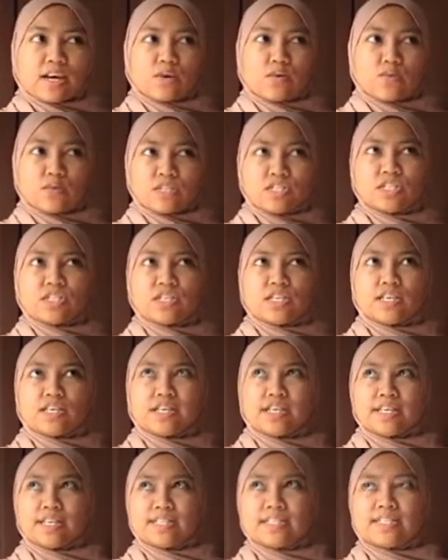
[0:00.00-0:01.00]
which
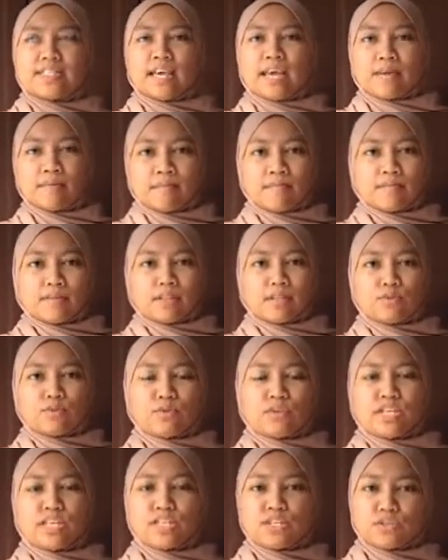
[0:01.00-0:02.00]
it is aimed to
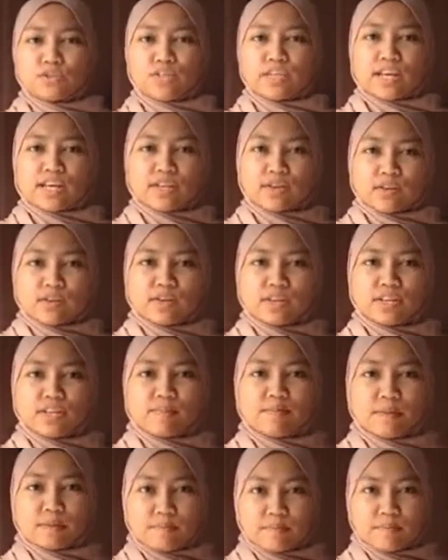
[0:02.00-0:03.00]
the issues and not
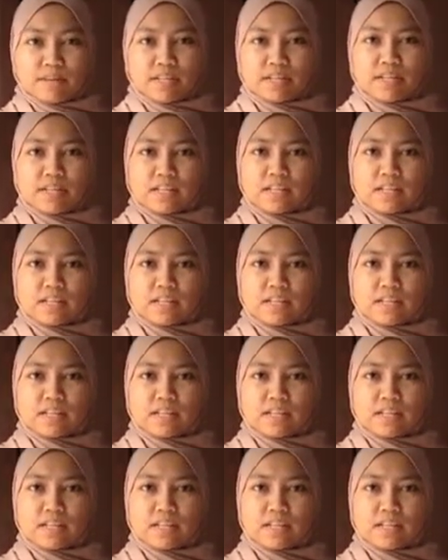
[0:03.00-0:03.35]
the people.